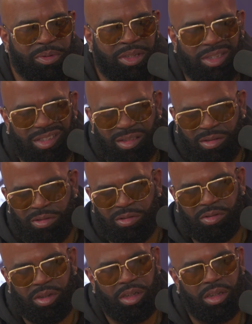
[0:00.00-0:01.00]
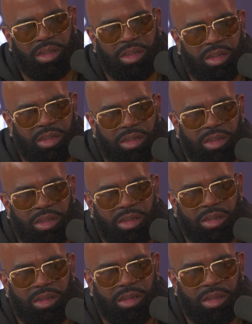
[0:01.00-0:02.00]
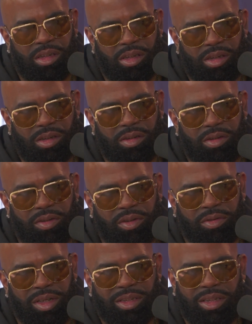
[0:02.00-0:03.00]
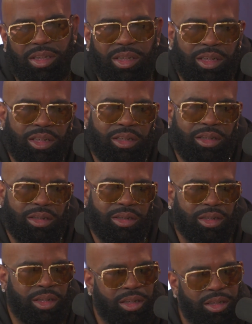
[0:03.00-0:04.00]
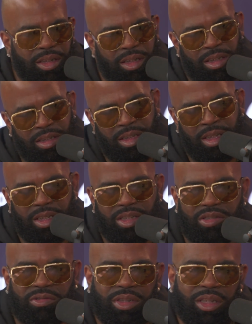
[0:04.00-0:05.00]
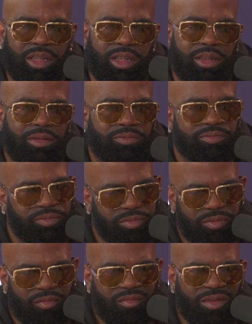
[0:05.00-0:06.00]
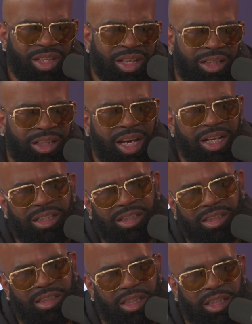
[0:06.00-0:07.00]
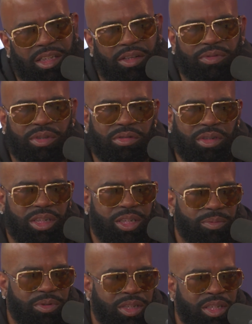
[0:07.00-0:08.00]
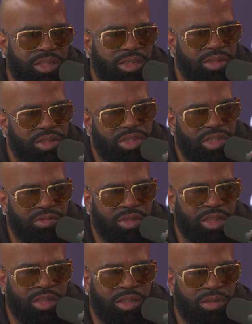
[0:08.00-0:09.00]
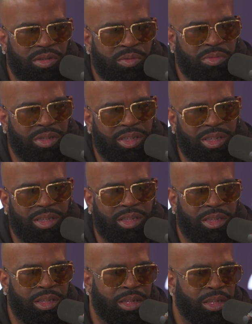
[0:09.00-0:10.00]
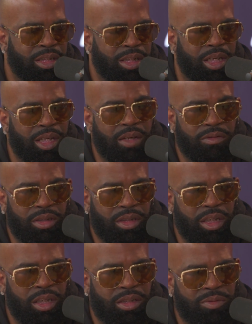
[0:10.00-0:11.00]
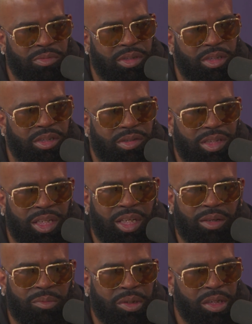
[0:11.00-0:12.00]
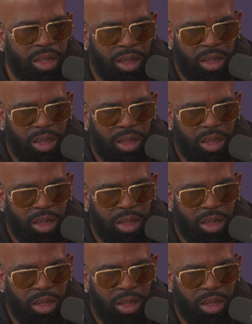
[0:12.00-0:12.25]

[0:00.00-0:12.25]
being so thrusted in this industry, and I got to understand that if you're going to keep your ears to the streets, you know, you must listen to anything and everything as much as you can. But